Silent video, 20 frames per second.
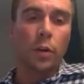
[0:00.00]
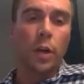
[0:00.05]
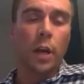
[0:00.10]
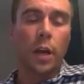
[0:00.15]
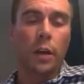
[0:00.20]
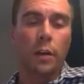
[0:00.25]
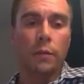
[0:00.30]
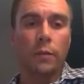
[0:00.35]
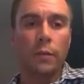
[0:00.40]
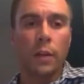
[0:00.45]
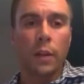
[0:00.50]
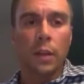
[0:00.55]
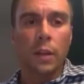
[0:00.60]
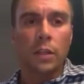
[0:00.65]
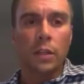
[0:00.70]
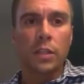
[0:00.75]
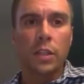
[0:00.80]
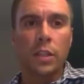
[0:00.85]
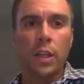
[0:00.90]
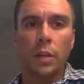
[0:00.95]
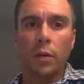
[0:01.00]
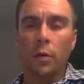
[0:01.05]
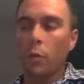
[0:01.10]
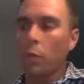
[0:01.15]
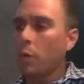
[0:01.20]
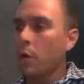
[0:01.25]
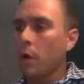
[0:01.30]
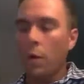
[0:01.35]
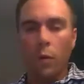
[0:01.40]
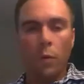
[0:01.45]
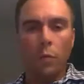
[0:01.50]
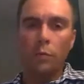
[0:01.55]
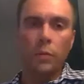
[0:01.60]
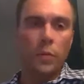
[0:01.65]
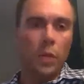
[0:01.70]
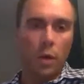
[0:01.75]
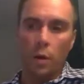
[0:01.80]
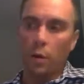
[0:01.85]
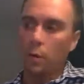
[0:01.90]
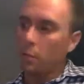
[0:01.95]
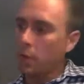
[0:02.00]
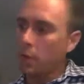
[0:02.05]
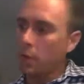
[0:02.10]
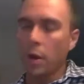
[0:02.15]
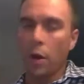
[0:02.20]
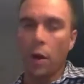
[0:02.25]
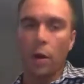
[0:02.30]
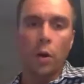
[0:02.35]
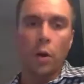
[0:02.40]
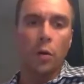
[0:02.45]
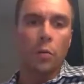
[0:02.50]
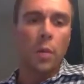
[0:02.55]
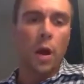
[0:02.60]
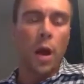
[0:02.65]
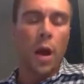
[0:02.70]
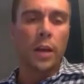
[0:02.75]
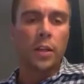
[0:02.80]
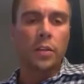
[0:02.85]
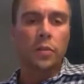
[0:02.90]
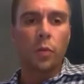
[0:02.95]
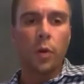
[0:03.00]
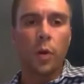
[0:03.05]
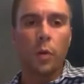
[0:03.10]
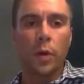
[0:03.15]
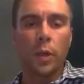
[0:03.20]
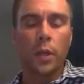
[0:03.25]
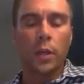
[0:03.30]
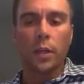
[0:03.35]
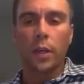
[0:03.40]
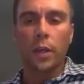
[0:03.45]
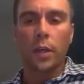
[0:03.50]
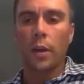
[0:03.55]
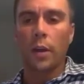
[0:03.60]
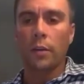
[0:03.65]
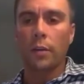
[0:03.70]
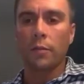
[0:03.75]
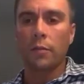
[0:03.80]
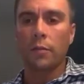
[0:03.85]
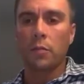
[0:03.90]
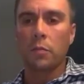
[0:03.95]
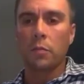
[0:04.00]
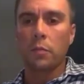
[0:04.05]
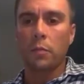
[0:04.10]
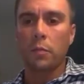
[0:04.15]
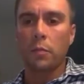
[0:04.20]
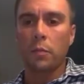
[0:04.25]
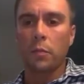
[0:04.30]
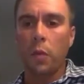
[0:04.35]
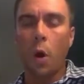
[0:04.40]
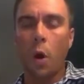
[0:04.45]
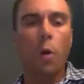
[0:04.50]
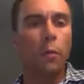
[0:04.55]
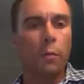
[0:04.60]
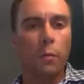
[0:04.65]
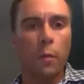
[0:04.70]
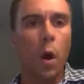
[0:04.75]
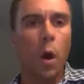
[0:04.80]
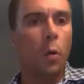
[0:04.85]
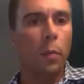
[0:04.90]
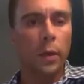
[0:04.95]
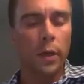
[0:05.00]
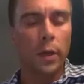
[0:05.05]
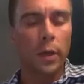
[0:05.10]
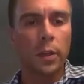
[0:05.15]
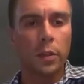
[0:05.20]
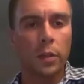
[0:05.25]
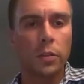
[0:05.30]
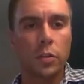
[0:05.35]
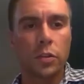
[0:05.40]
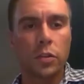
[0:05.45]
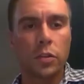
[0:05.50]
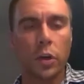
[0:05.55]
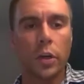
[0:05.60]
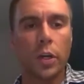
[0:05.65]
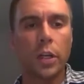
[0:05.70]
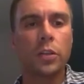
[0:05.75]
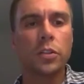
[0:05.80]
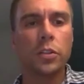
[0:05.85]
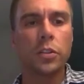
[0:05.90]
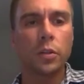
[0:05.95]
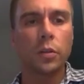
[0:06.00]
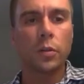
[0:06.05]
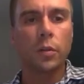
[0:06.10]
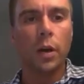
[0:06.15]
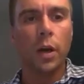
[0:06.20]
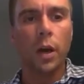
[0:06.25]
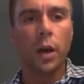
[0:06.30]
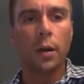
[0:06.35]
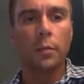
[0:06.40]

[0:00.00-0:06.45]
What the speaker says: Kind of seeing, in our own minds what we could kind of hope it could turn into,